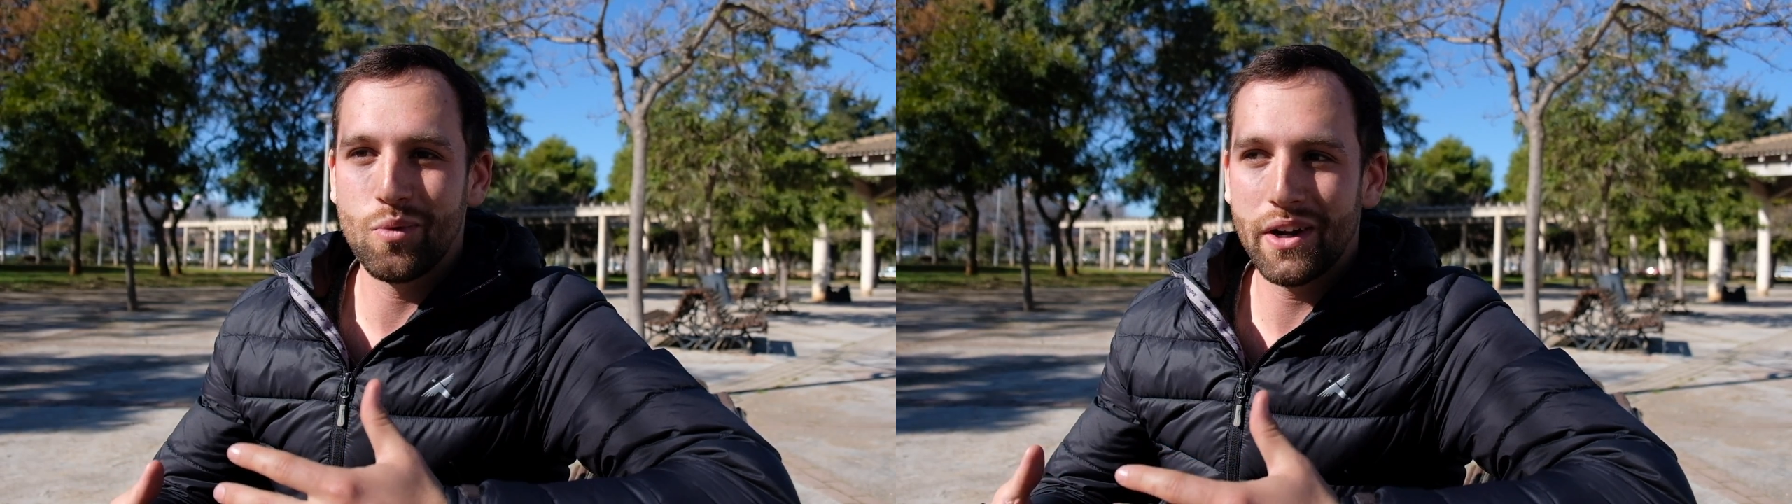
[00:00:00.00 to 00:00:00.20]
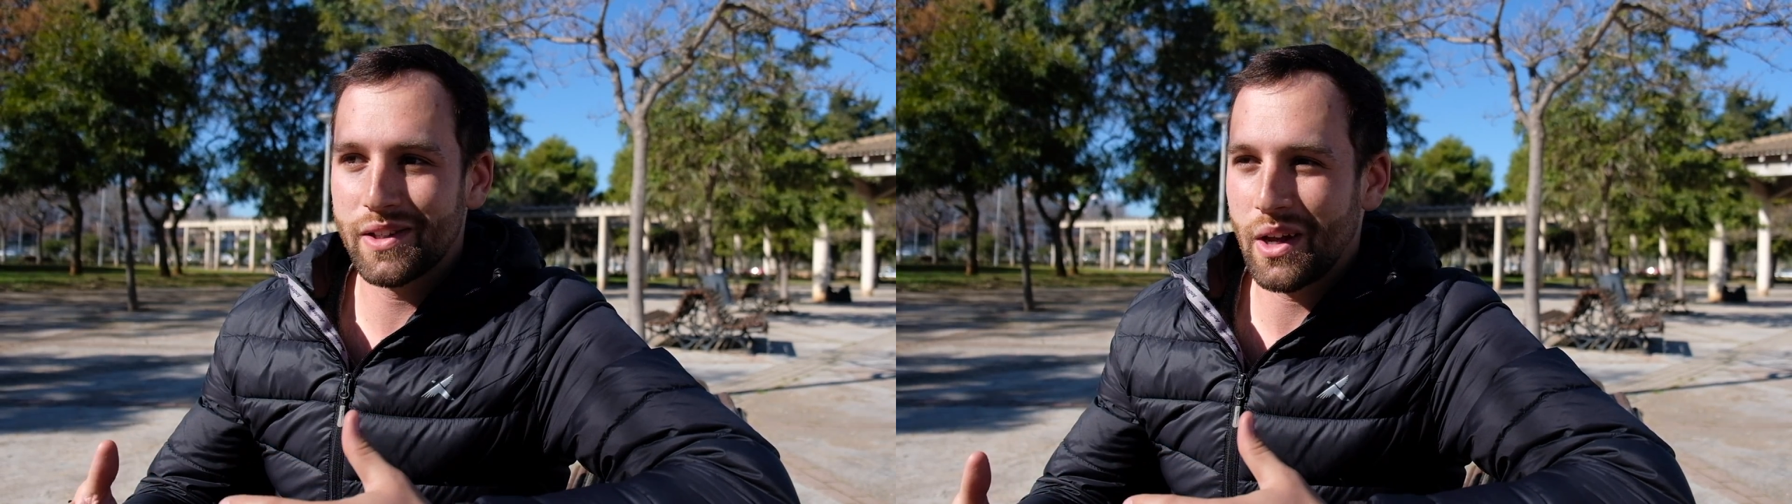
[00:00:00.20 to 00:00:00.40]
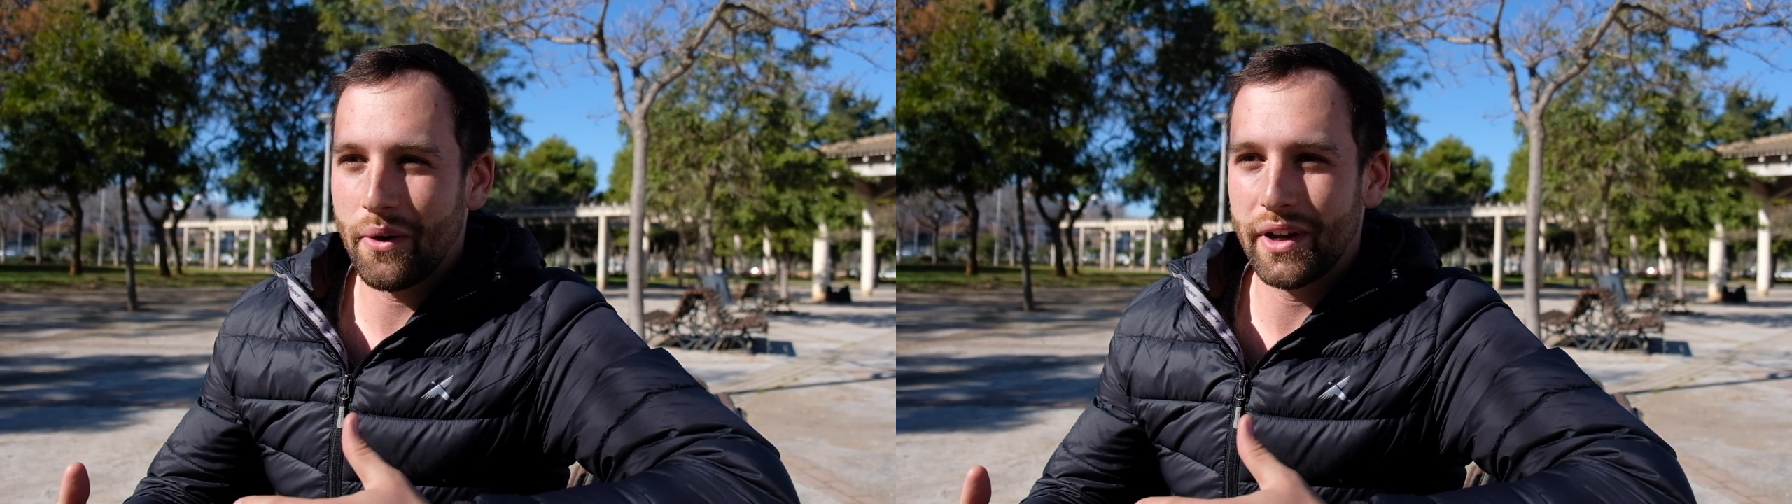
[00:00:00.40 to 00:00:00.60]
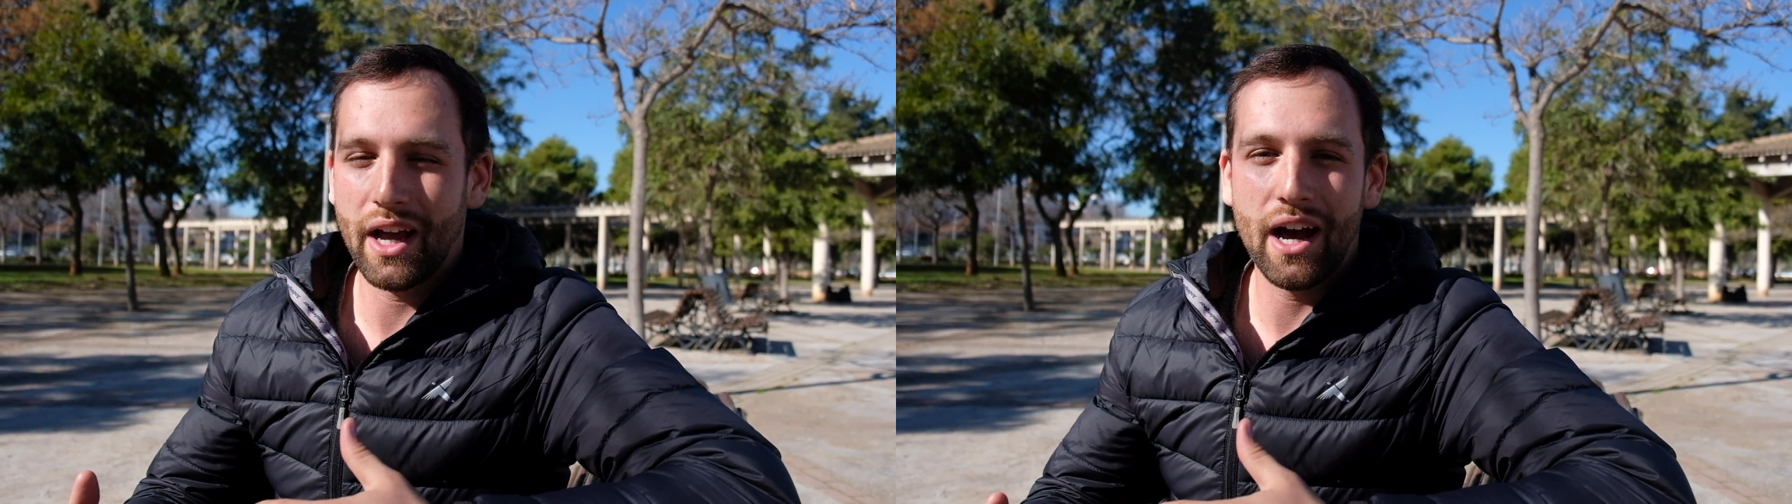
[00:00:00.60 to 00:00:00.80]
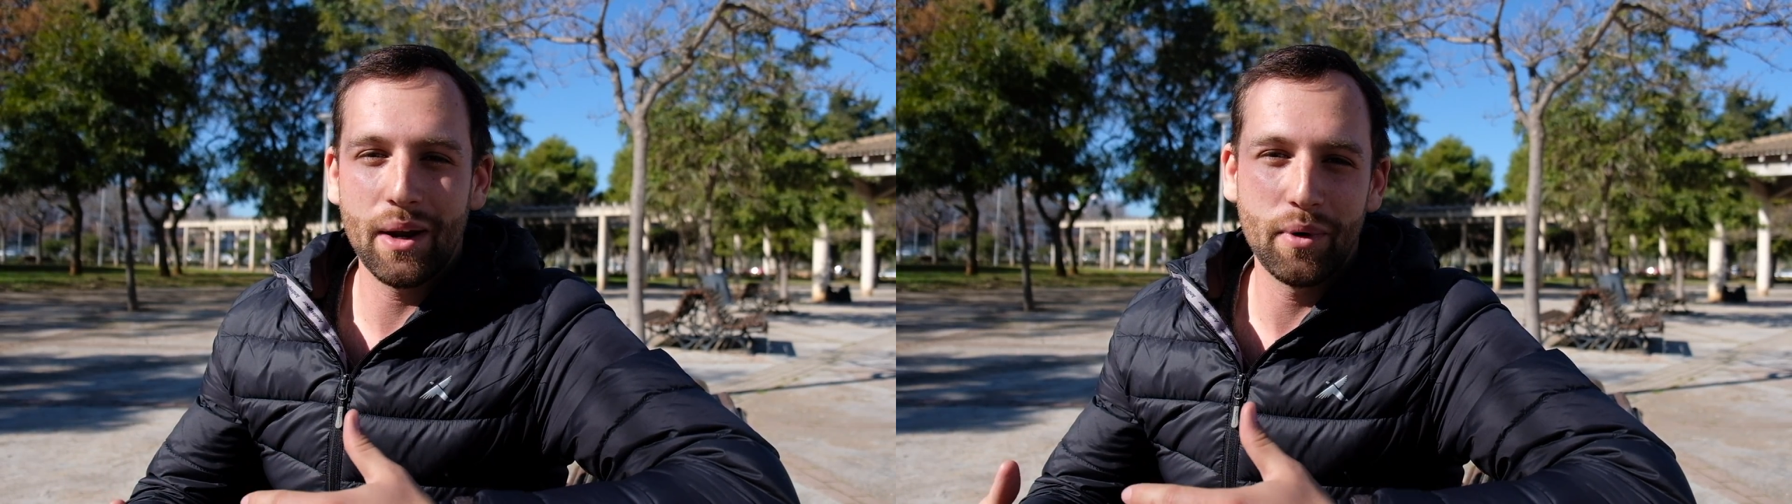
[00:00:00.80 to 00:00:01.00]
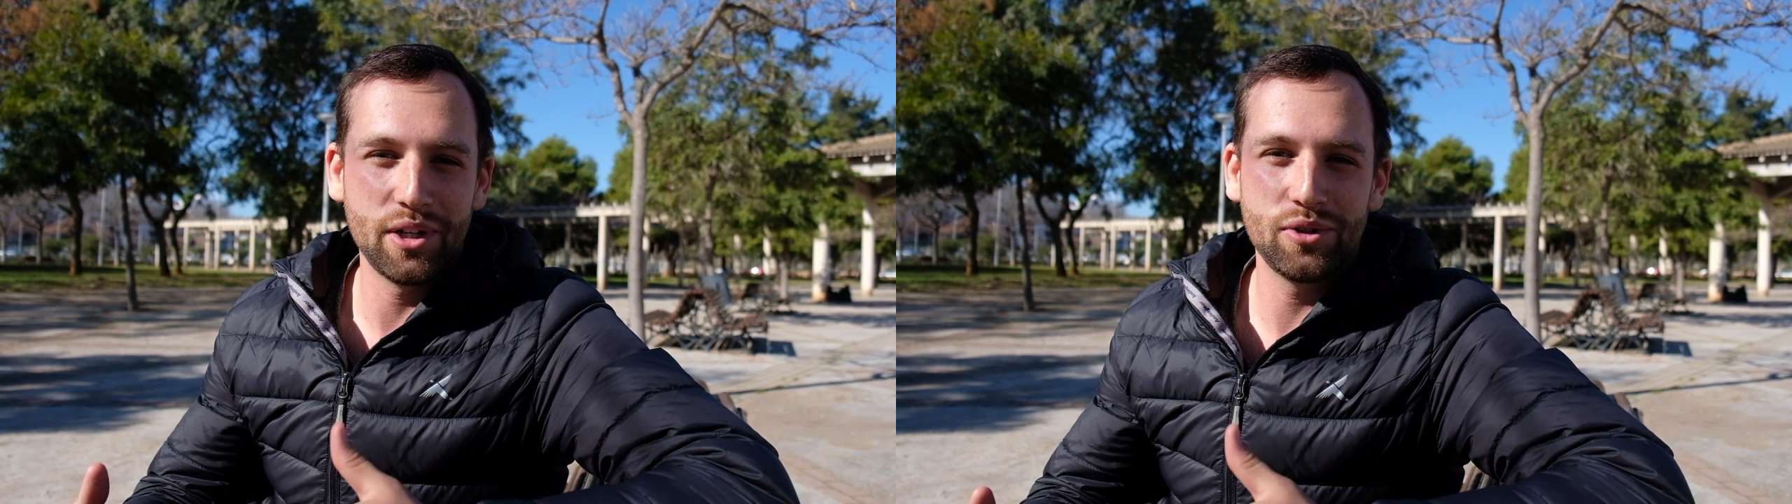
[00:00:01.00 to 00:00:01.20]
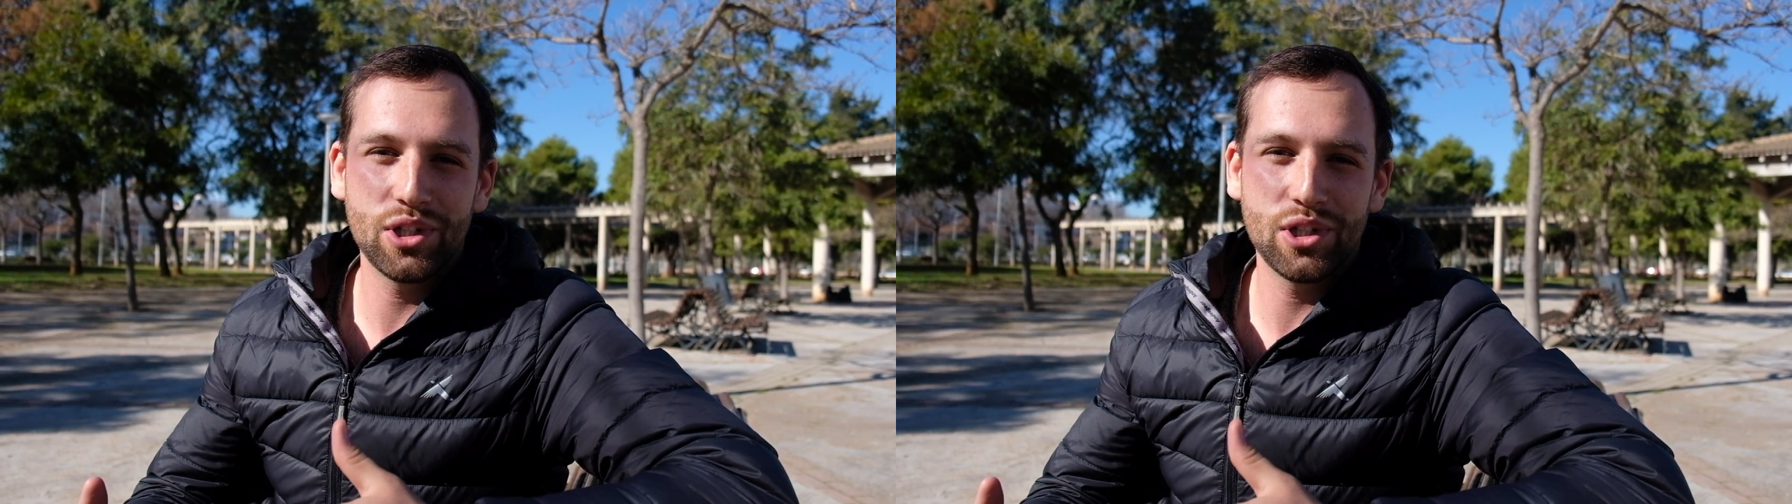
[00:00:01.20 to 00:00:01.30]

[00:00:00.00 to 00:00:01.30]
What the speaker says: what's going on when you